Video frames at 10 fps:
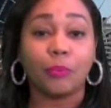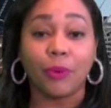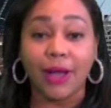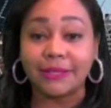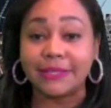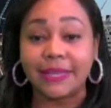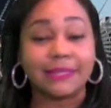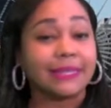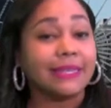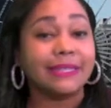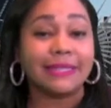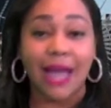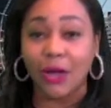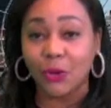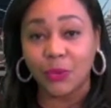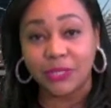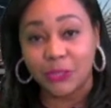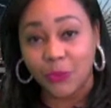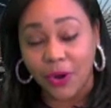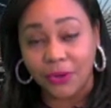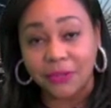process is not going to work.